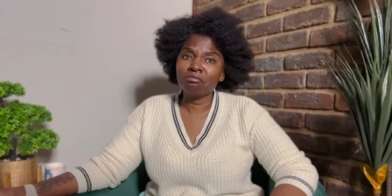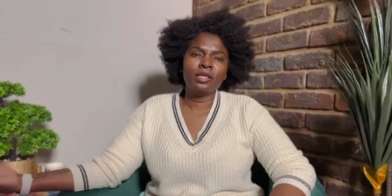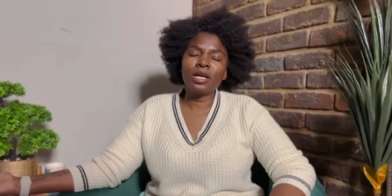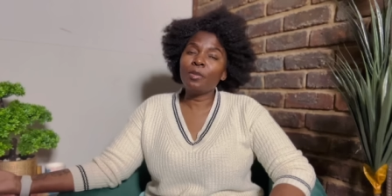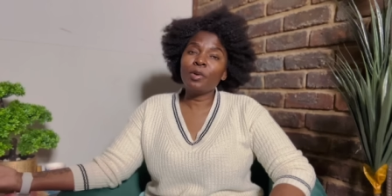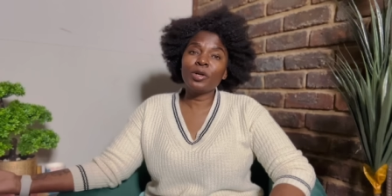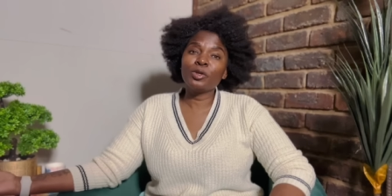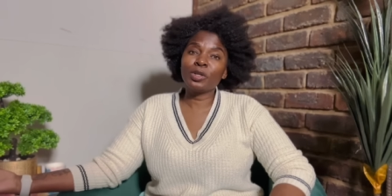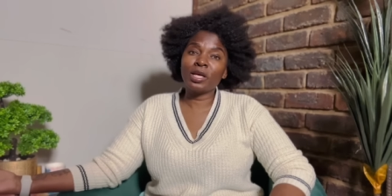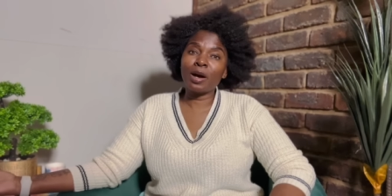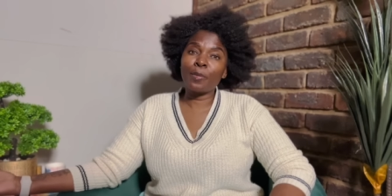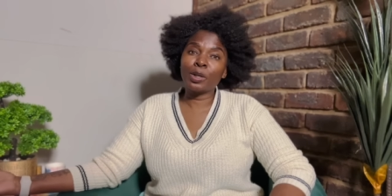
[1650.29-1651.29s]
Tell me what you
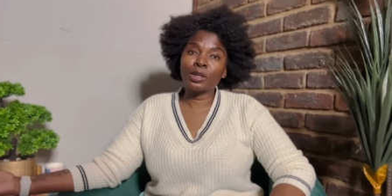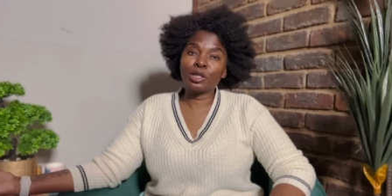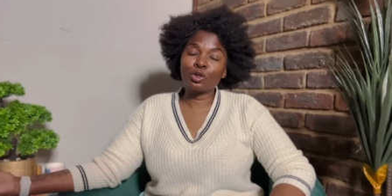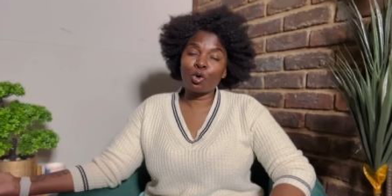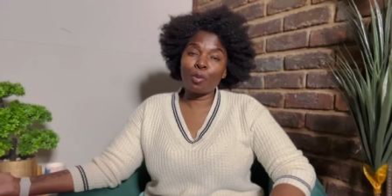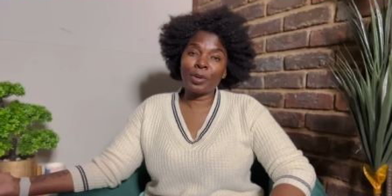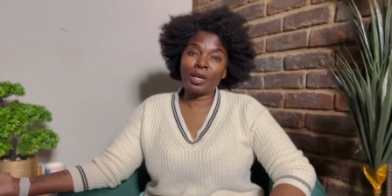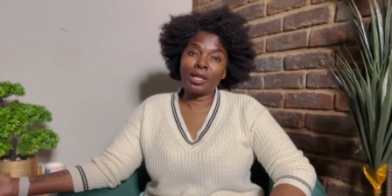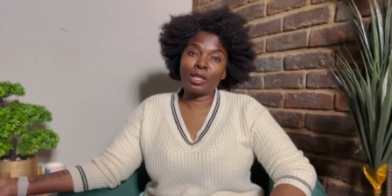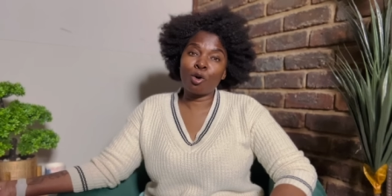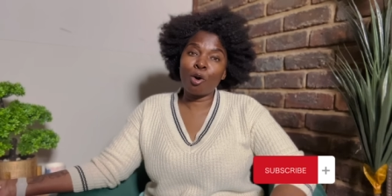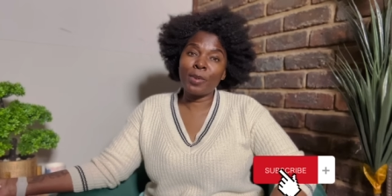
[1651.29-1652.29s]
think about this topic in
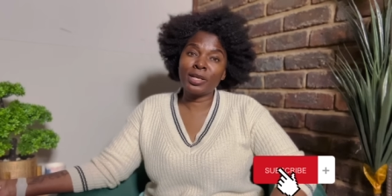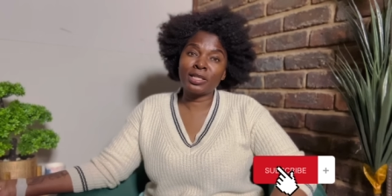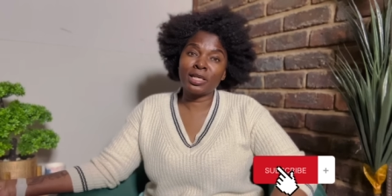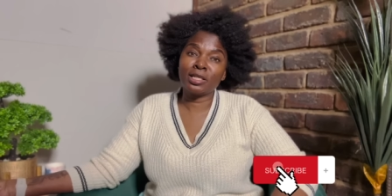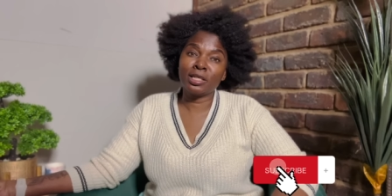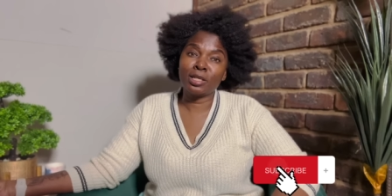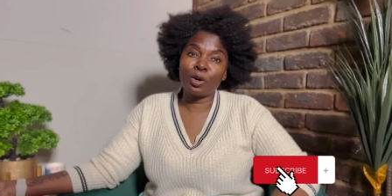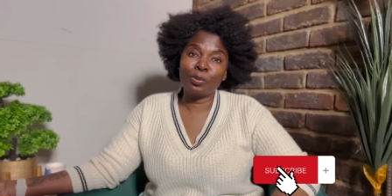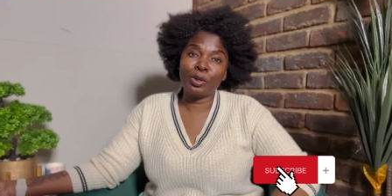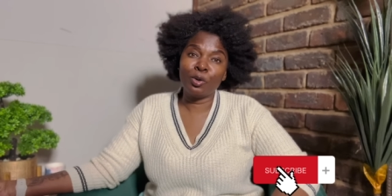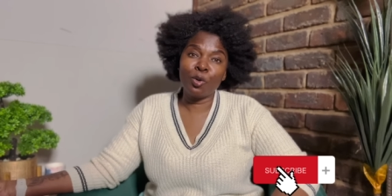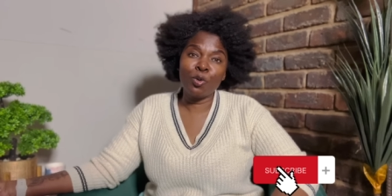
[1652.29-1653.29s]
the comment section down
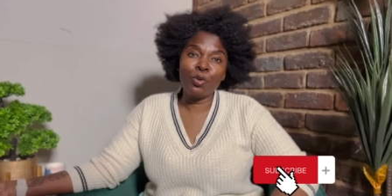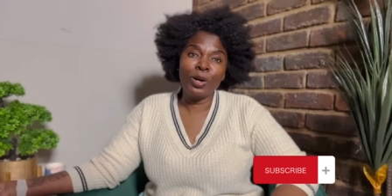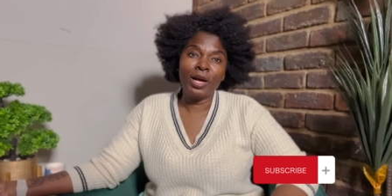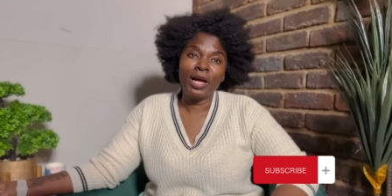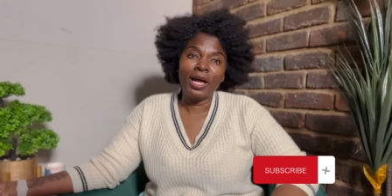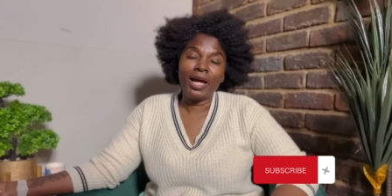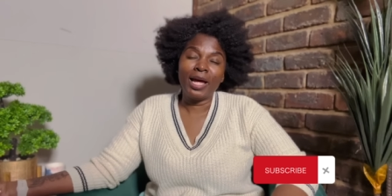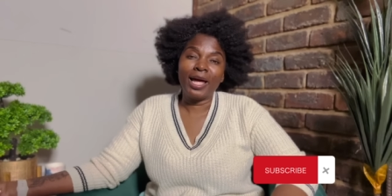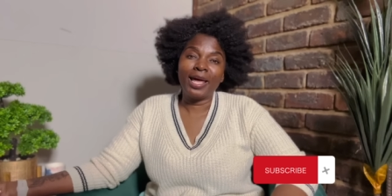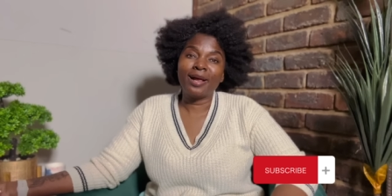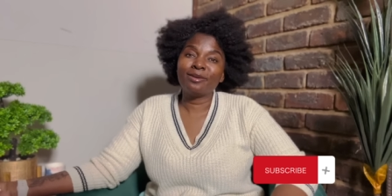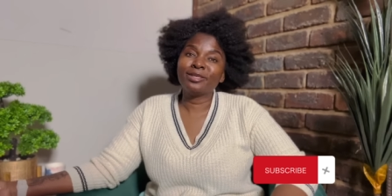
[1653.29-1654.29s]
below
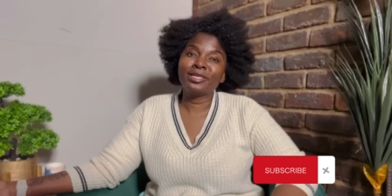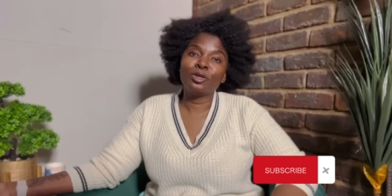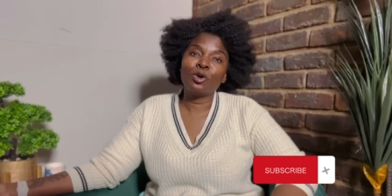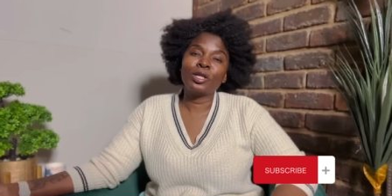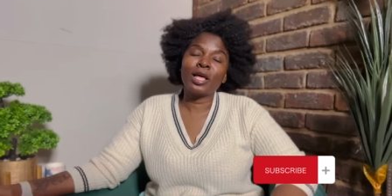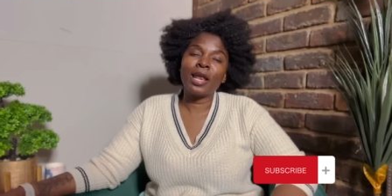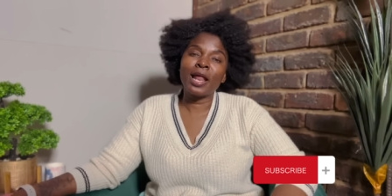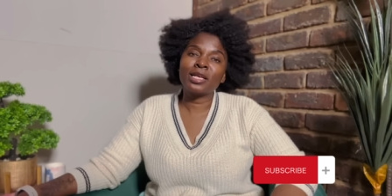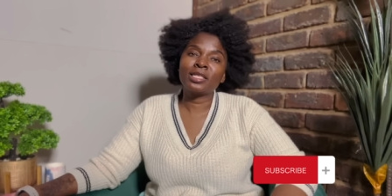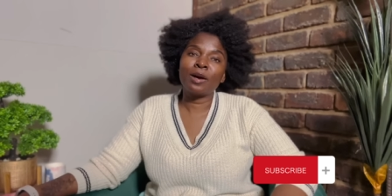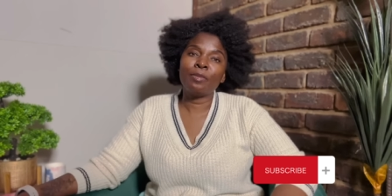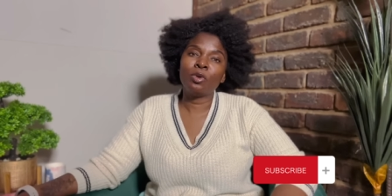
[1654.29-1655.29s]
and I'll see you on the
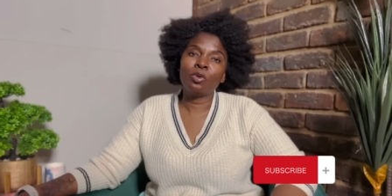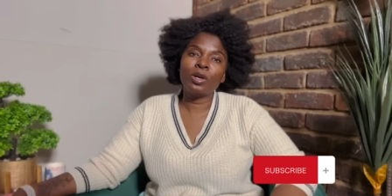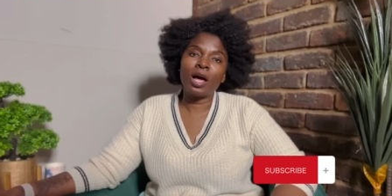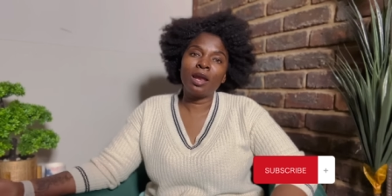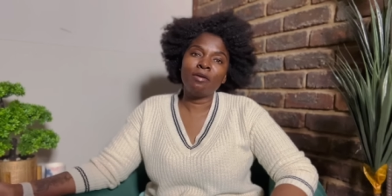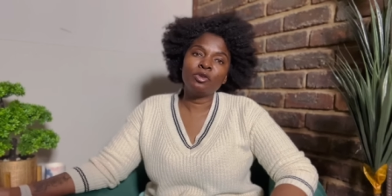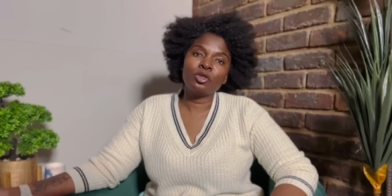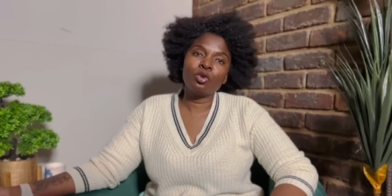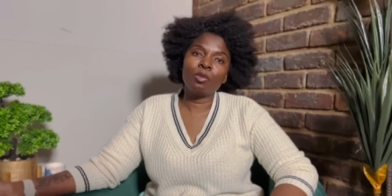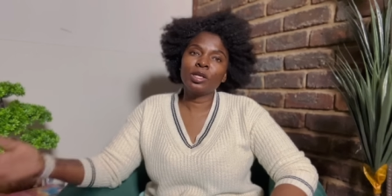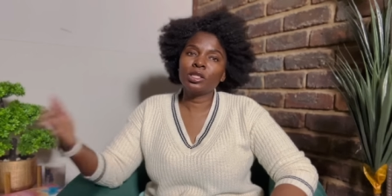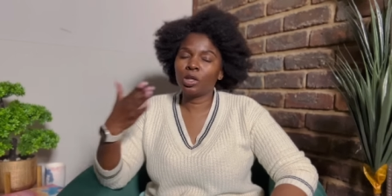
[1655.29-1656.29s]
next upload. I love you so
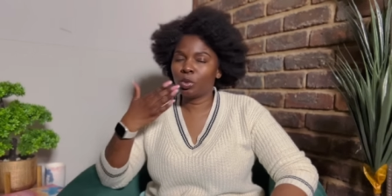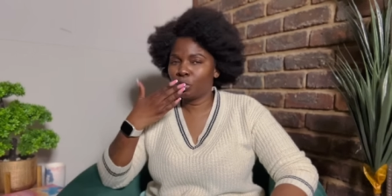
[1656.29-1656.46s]
much.